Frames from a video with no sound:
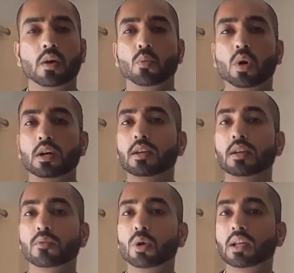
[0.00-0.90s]
What
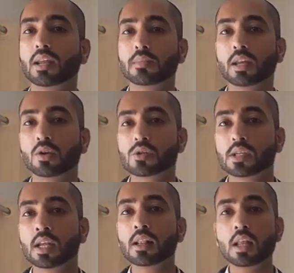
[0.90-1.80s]
can be a new
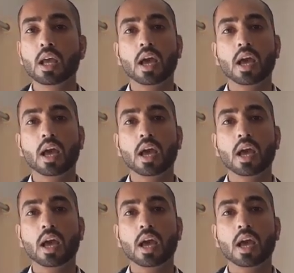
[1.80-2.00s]
skill?